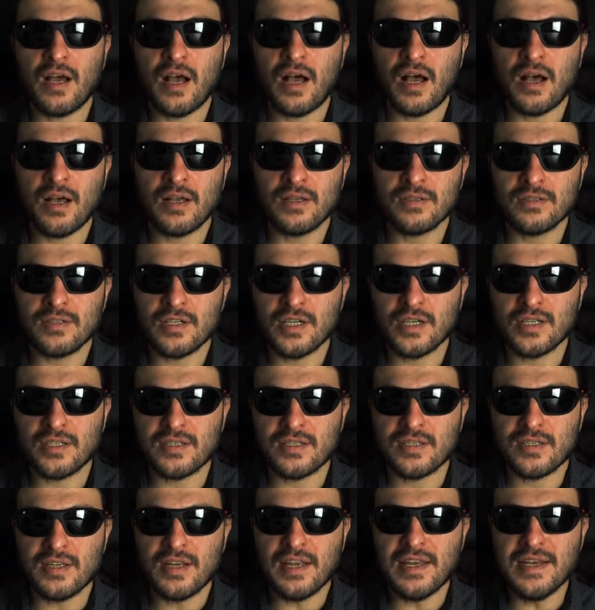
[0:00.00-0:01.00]
and
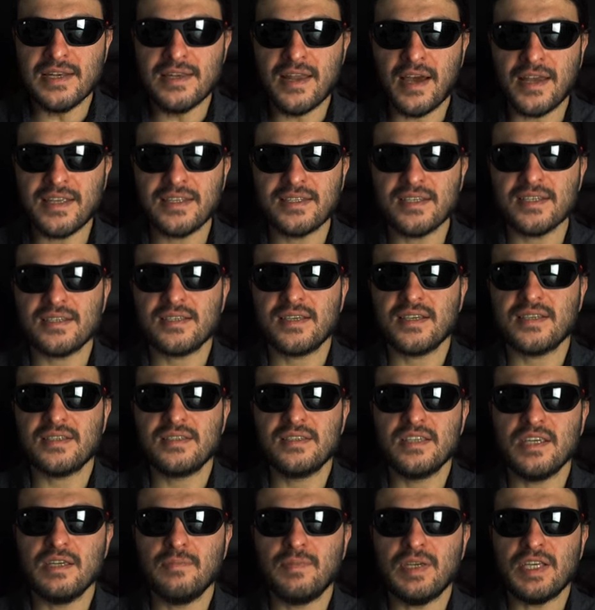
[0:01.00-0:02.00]
it's 96
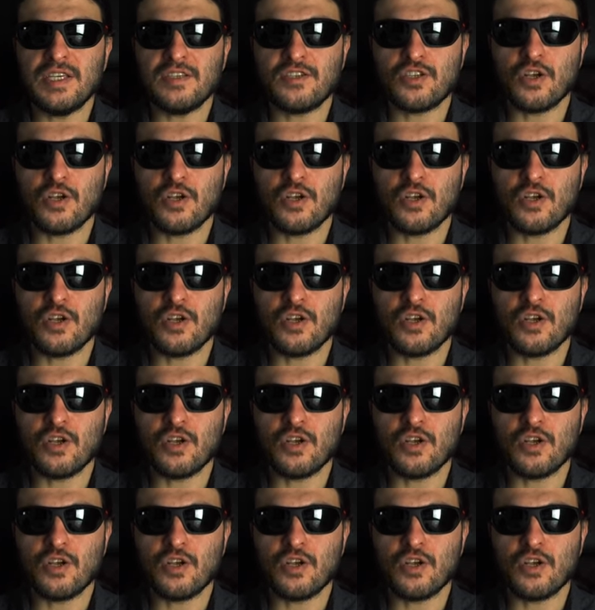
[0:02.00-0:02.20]
dB,